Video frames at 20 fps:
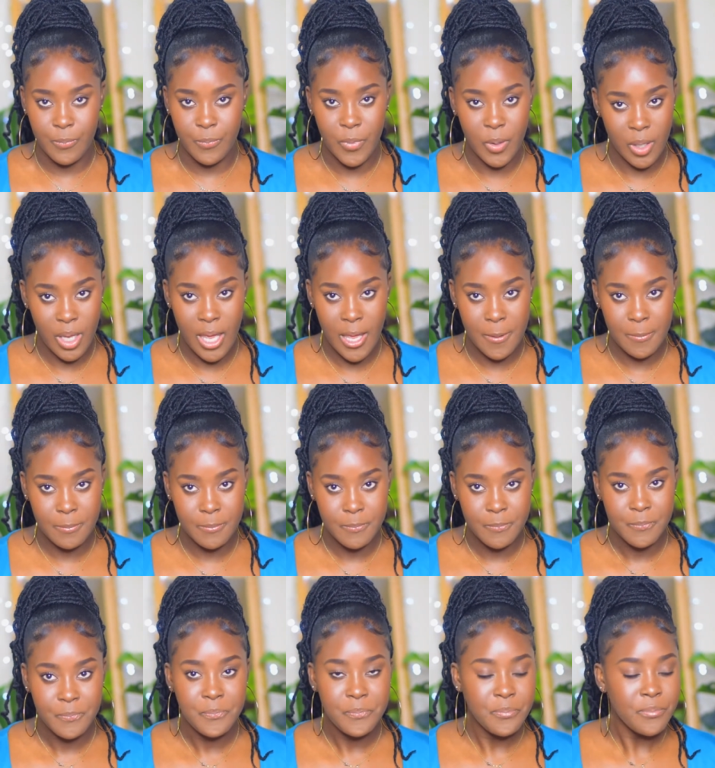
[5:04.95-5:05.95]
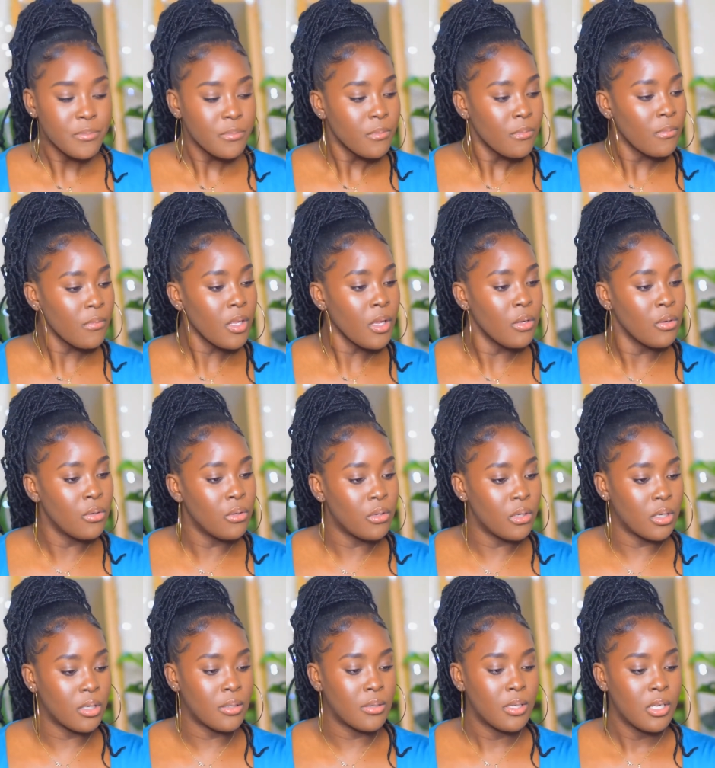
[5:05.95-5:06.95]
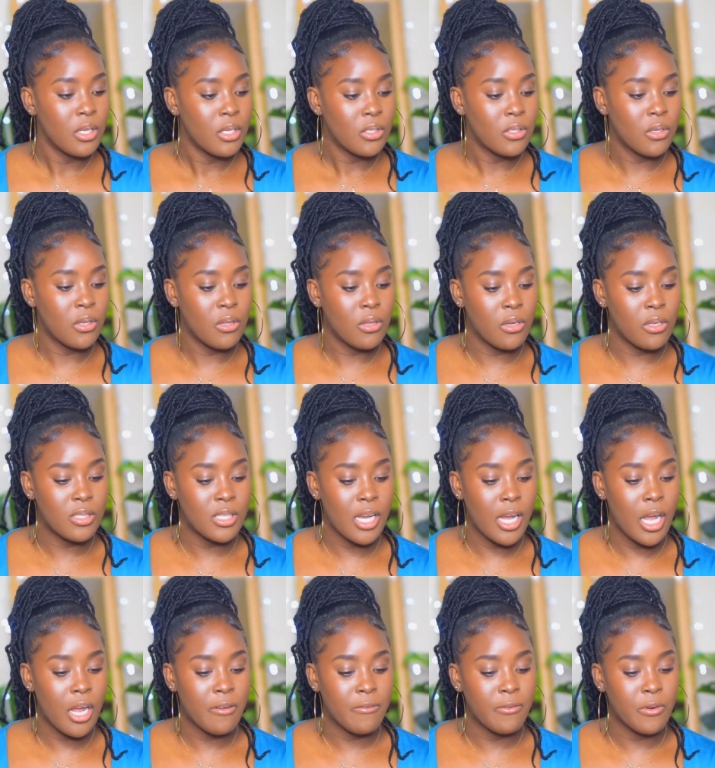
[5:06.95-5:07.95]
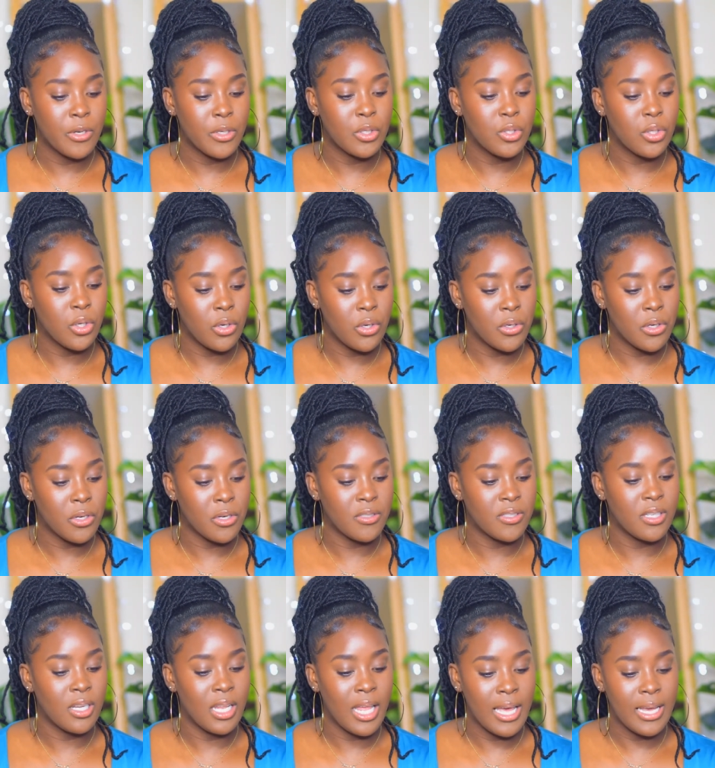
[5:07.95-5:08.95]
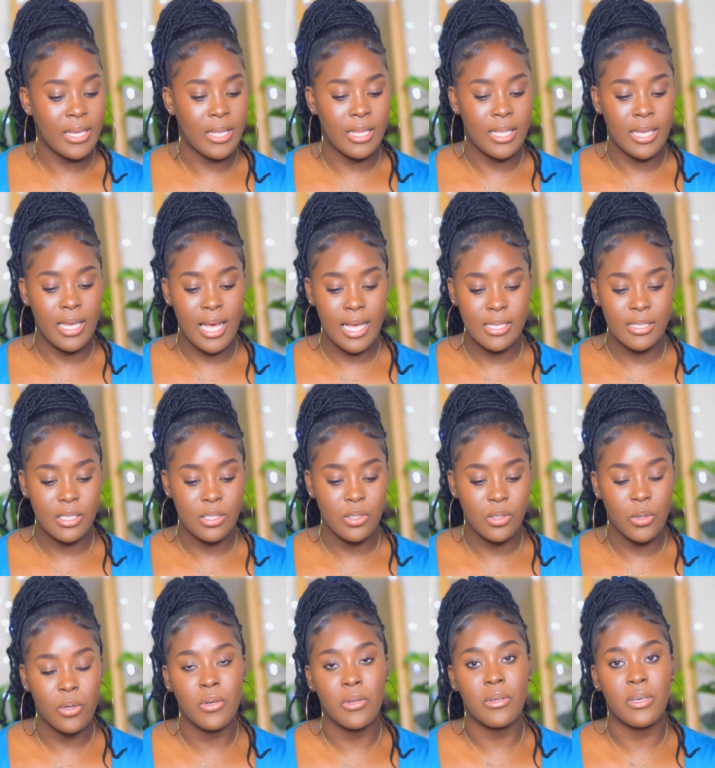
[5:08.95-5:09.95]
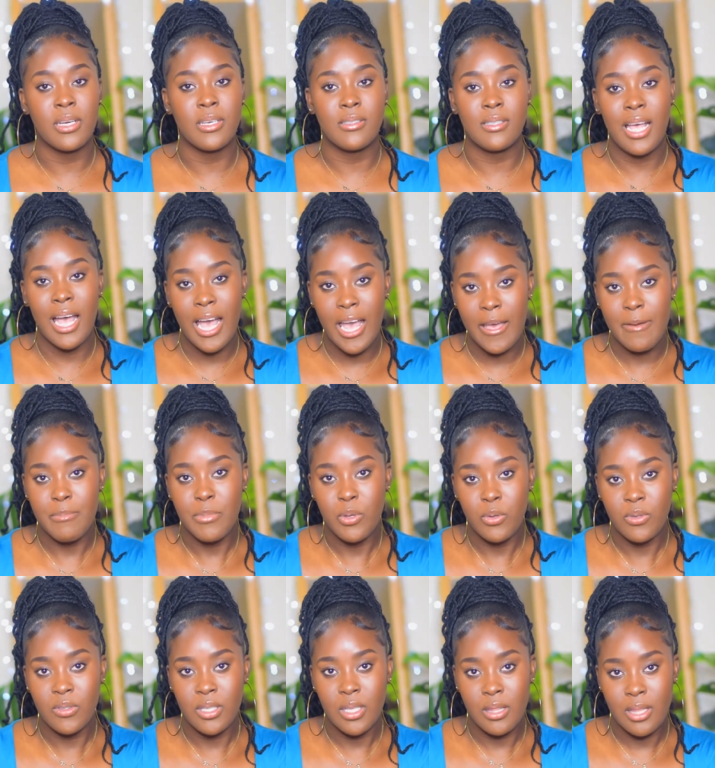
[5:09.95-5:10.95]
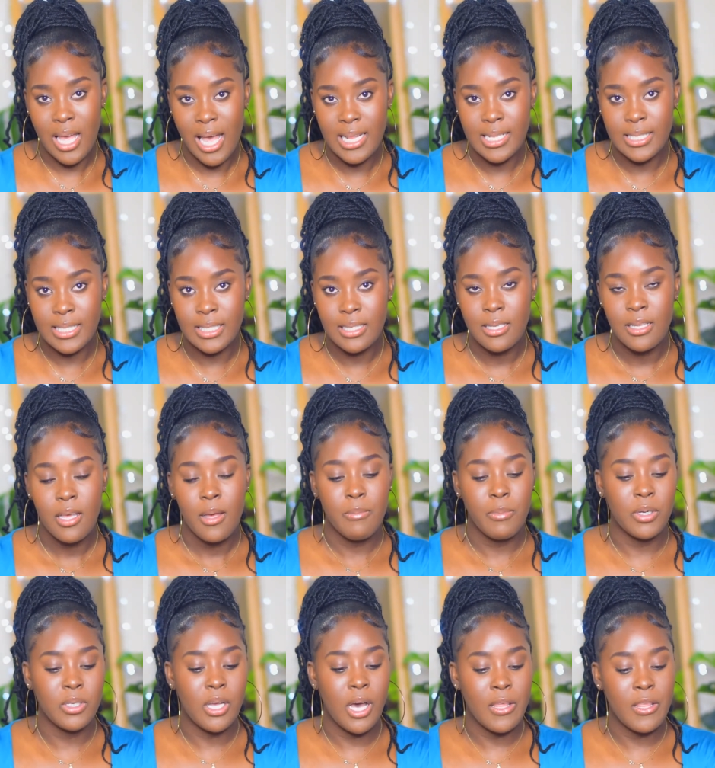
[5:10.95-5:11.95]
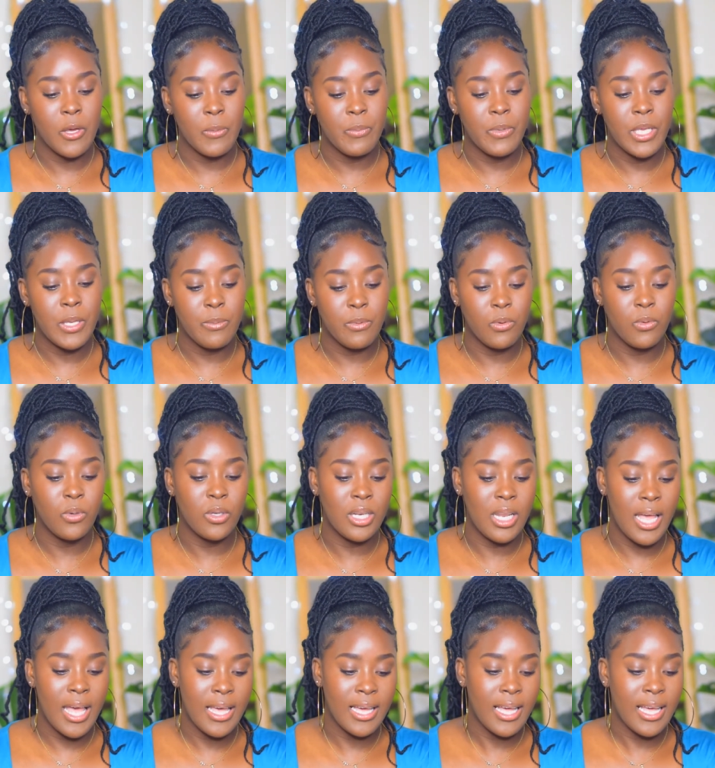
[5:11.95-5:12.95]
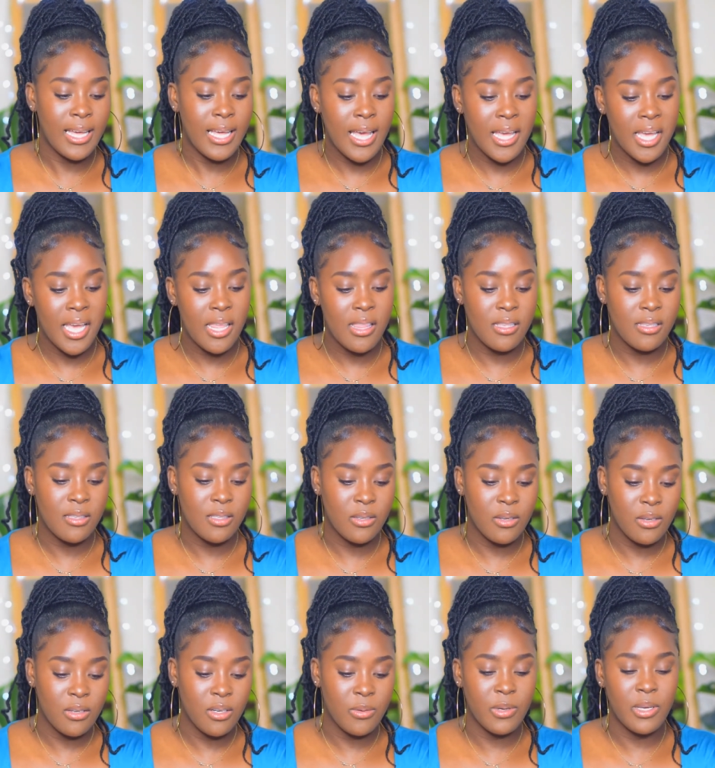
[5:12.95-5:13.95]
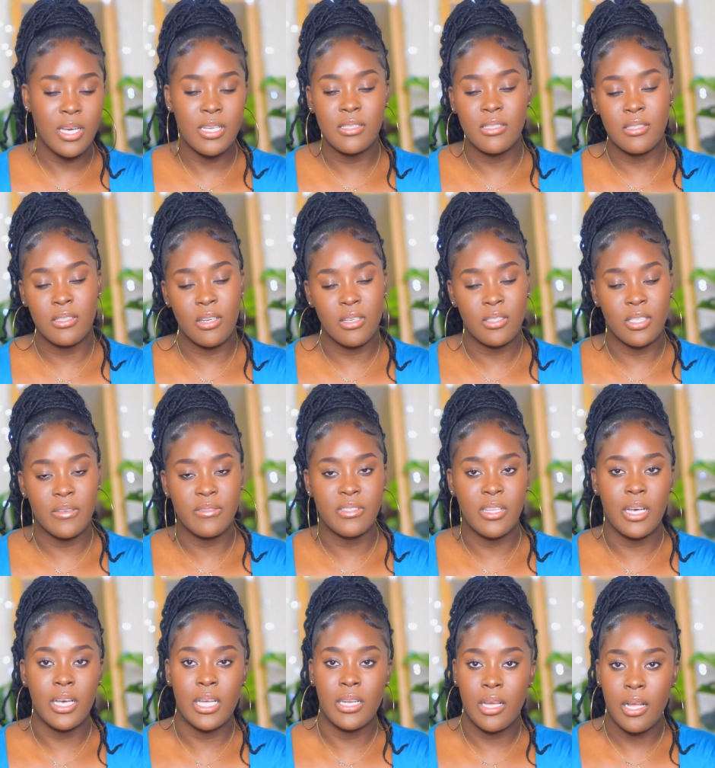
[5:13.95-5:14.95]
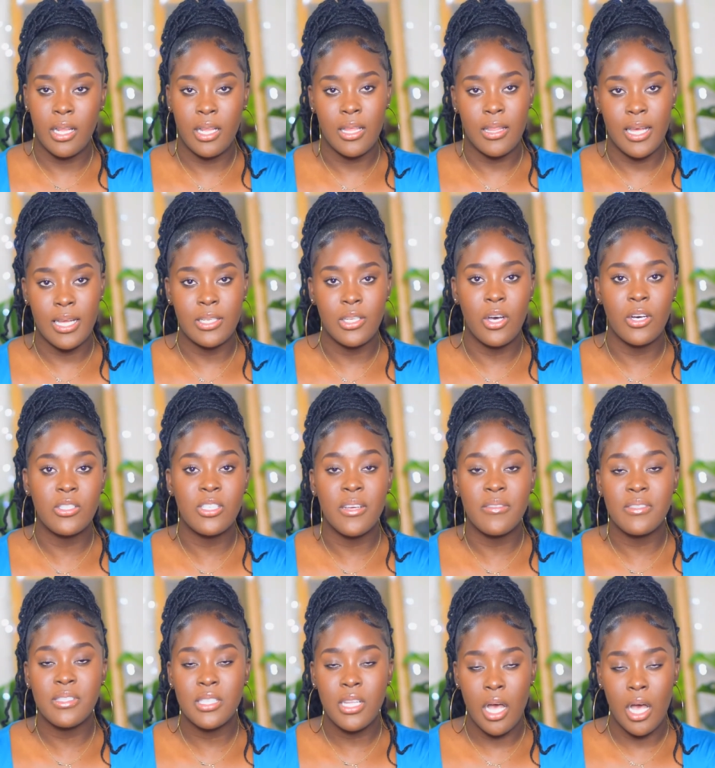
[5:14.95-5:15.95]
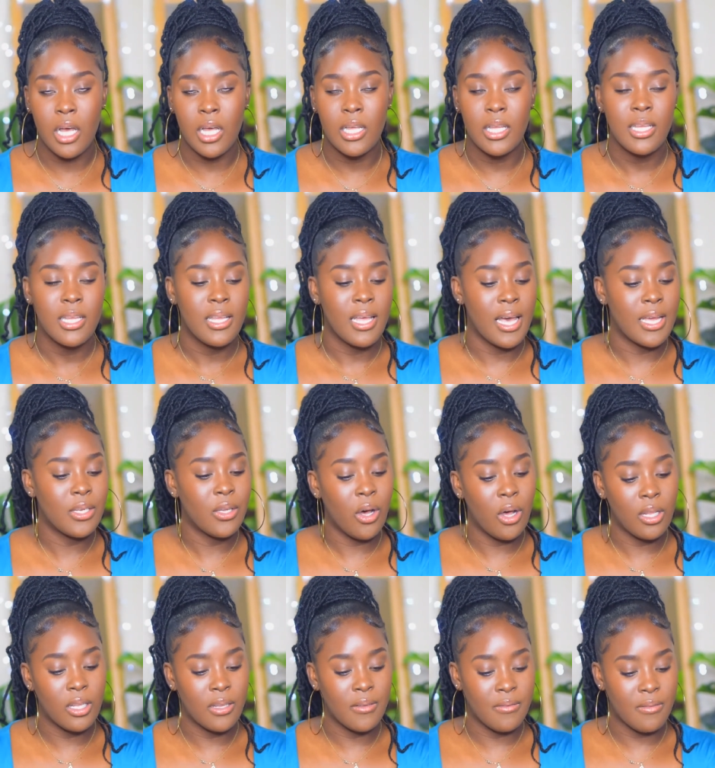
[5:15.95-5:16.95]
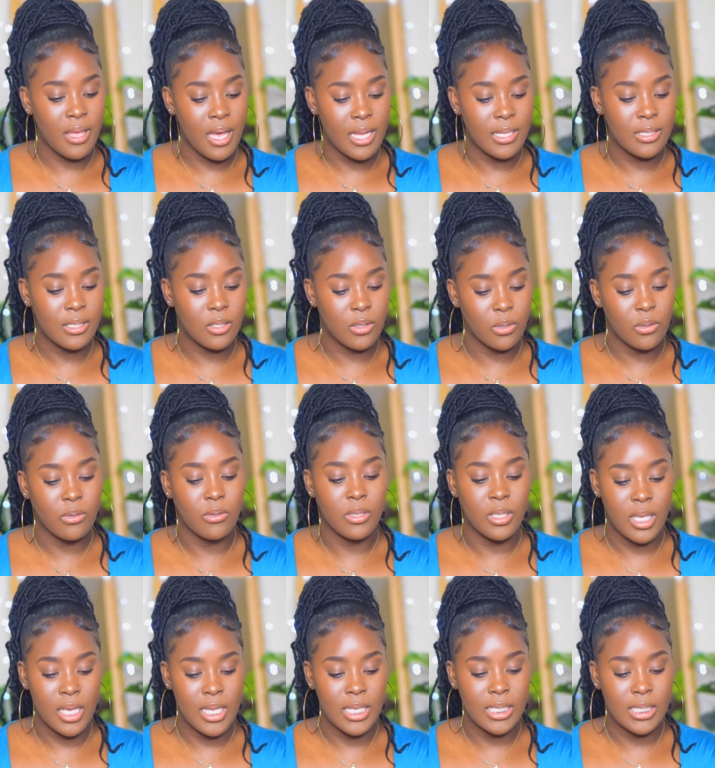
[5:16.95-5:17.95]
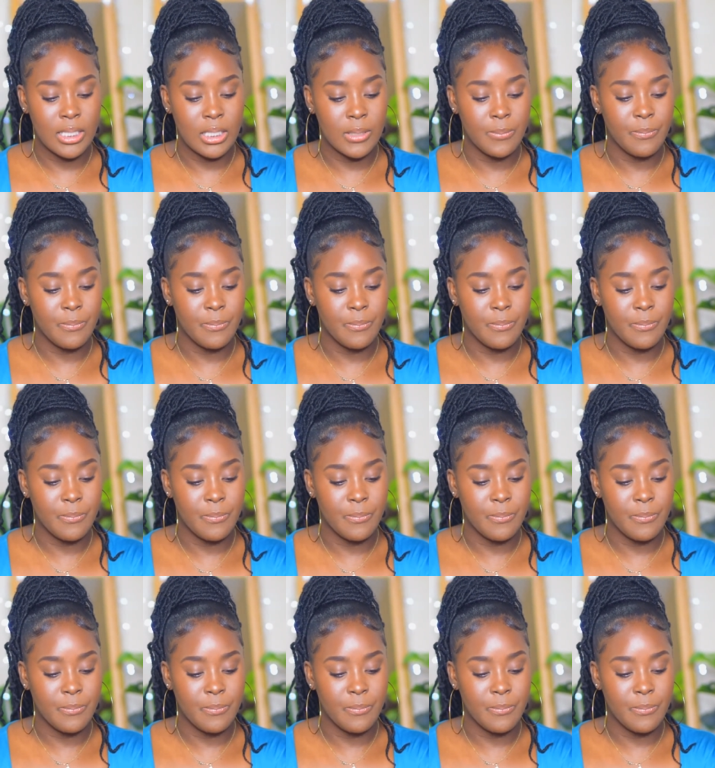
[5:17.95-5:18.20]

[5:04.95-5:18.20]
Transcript: Okay good so those are for toner the glycolic acid toner because i'm using that but other people would like i can't get this toner because it's out of stock and all of that out of stock and all of that so yes